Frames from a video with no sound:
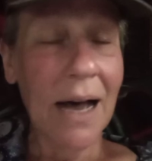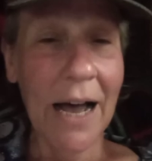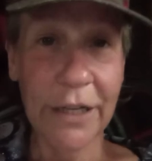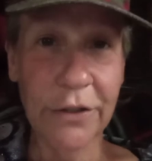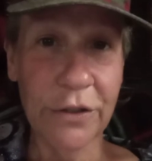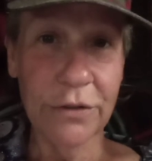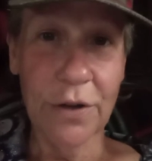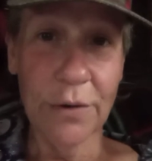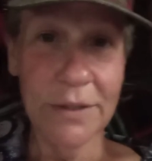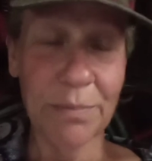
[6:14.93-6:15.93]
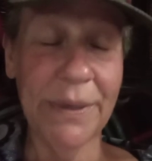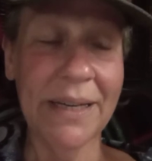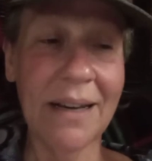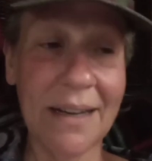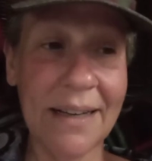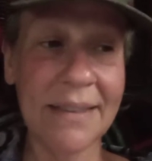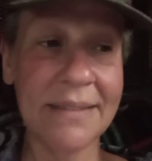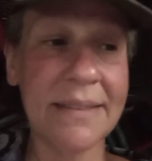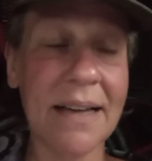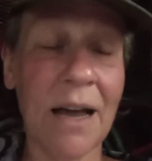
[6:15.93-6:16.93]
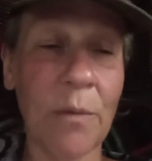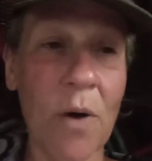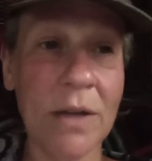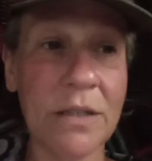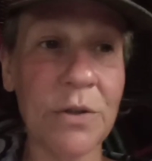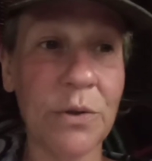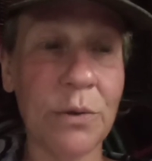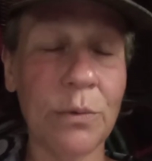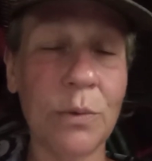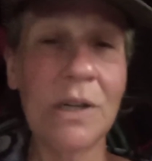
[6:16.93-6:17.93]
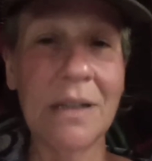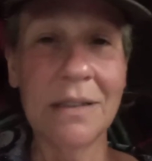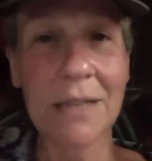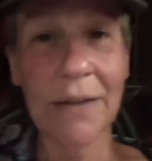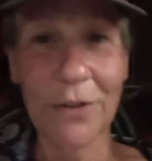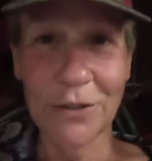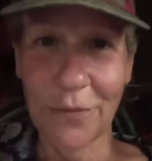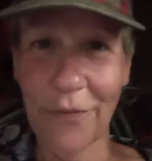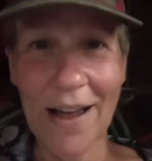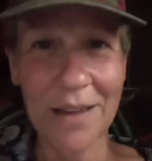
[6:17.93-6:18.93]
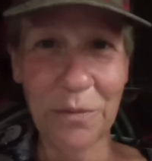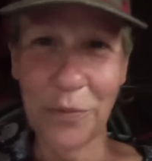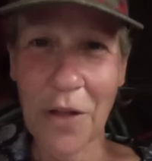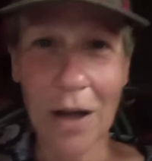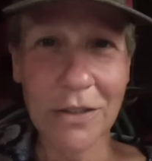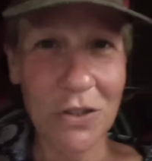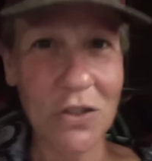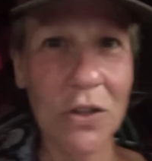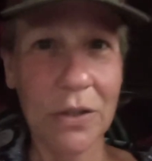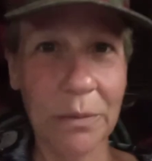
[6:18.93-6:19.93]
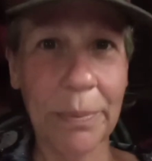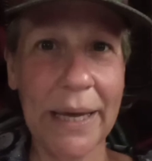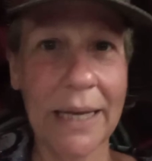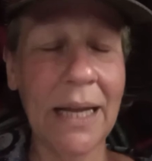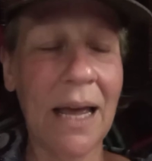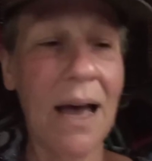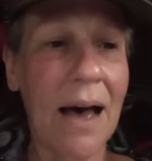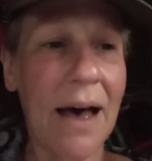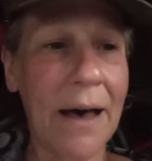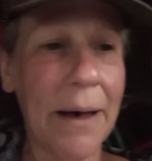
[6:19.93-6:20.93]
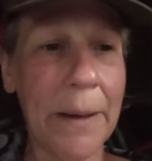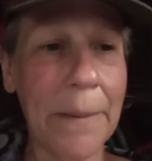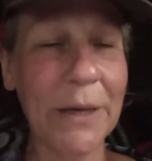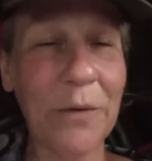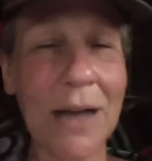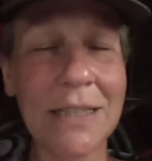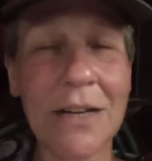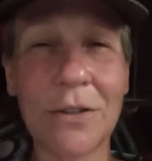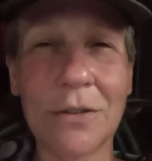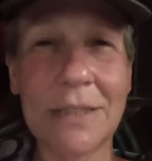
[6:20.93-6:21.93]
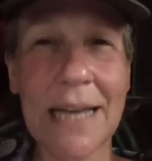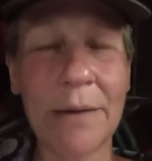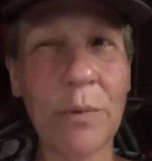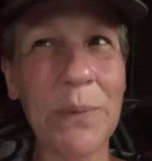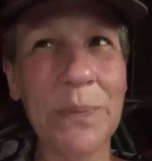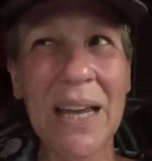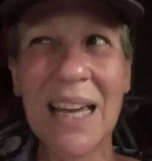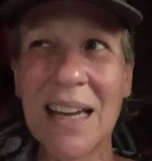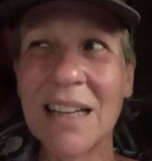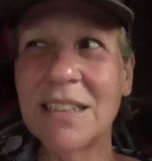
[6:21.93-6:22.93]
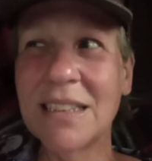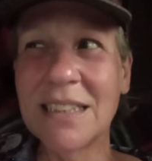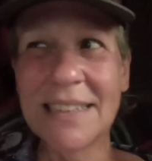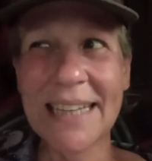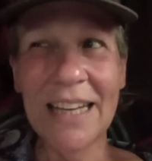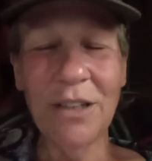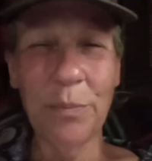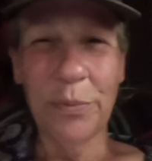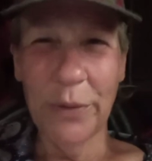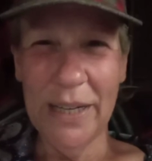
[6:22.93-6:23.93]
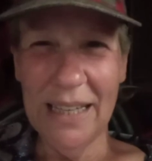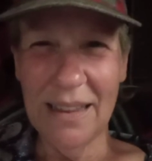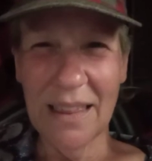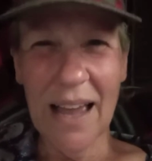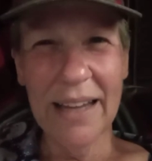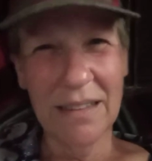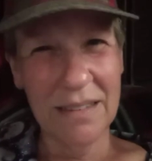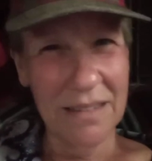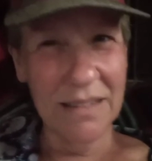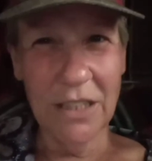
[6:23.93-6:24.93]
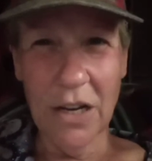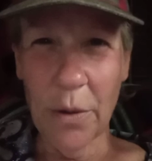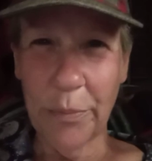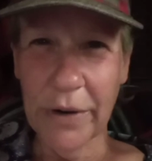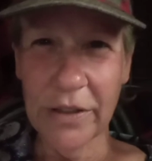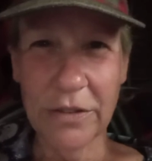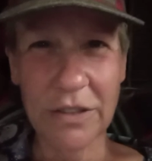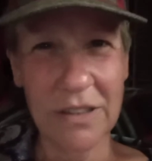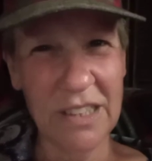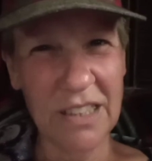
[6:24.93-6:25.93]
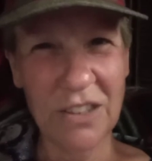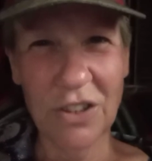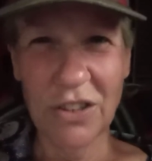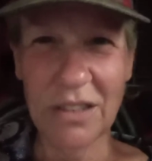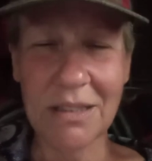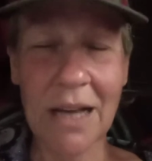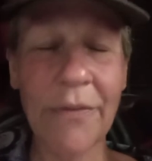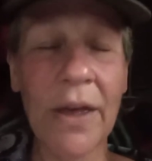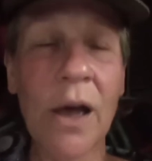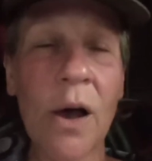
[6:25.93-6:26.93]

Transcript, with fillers: I could use those because I want to diversify the flock just a little bit. Uh, my granddaughter said, Well, can you breed like, you know, brothers and sisters and stuff?